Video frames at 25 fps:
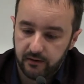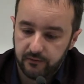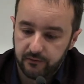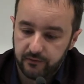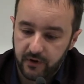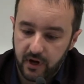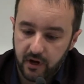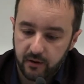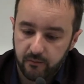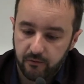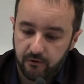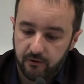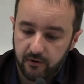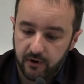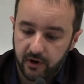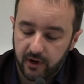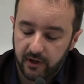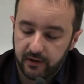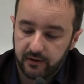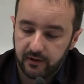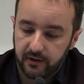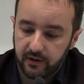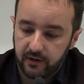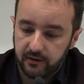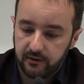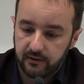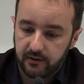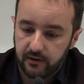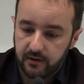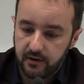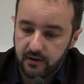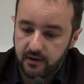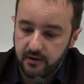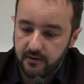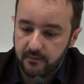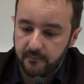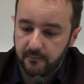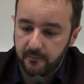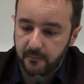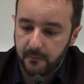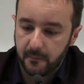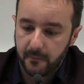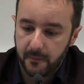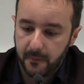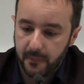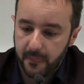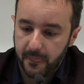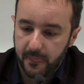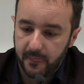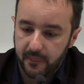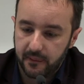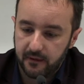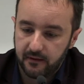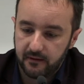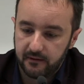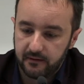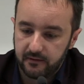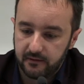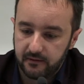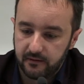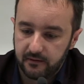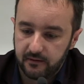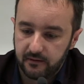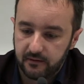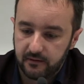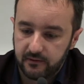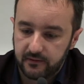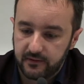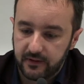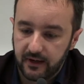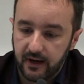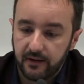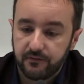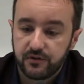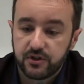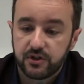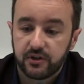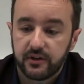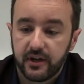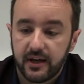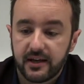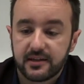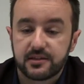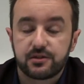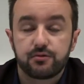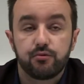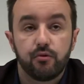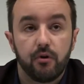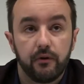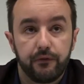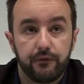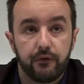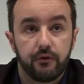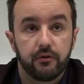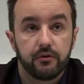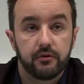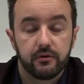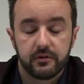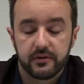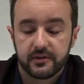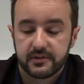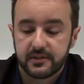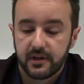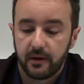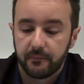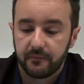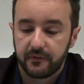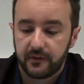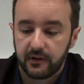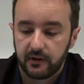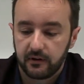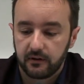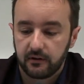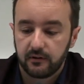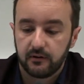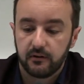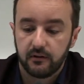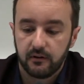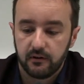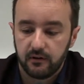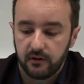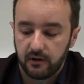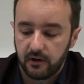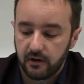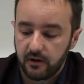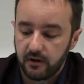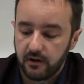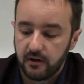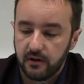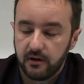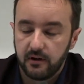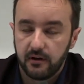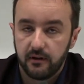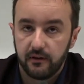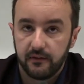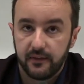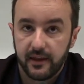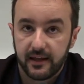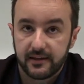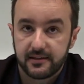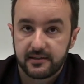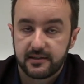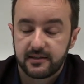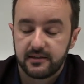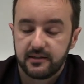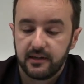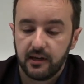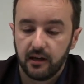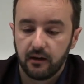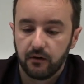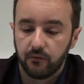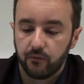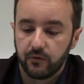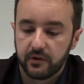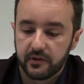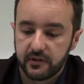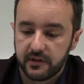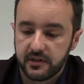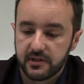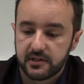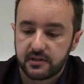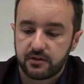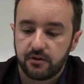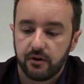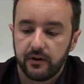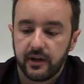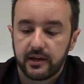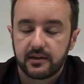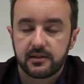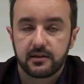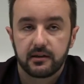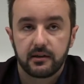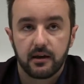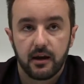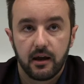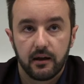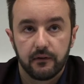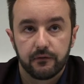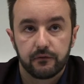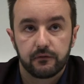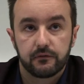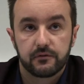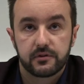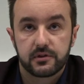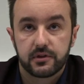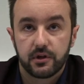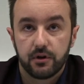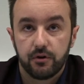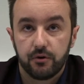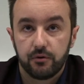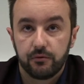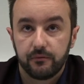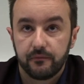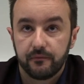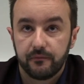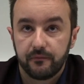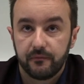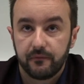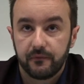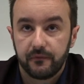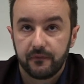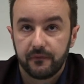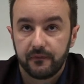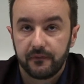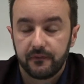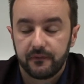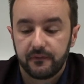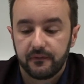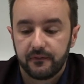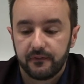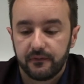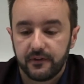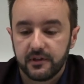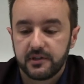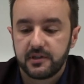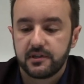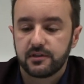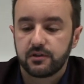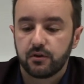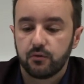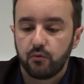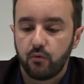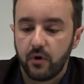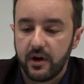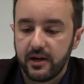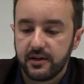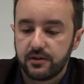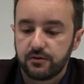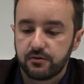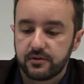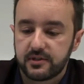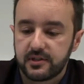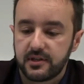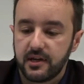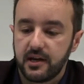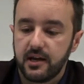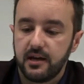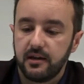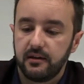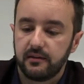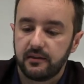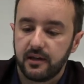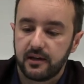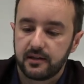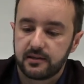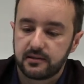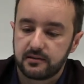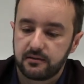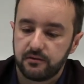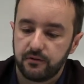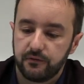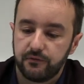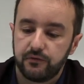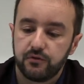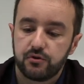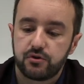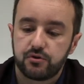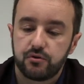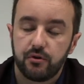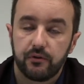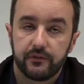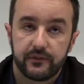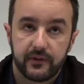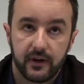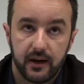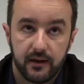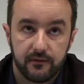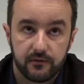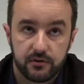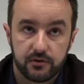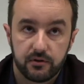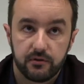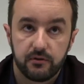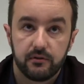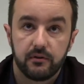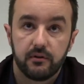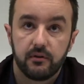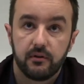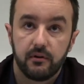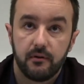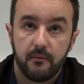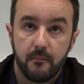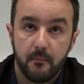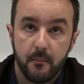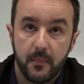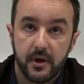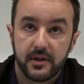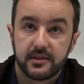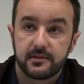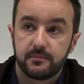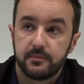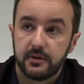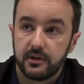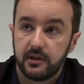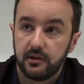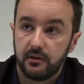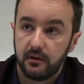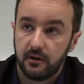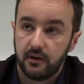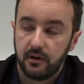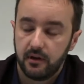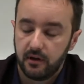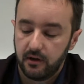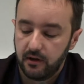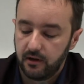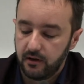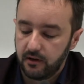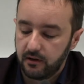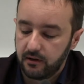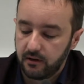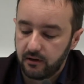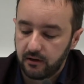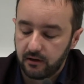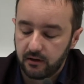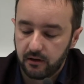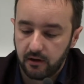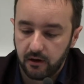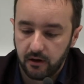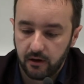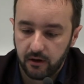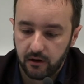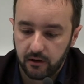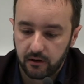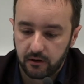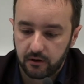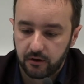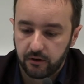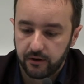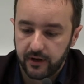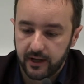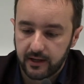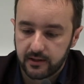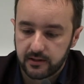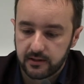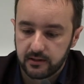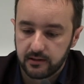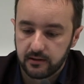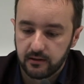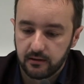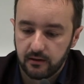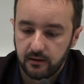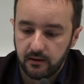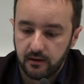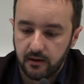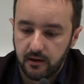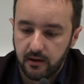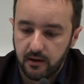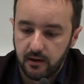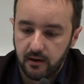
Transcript: and Viber. And television has to offer something that deals with this connecting life. So this is a way to say that the future of television must be connected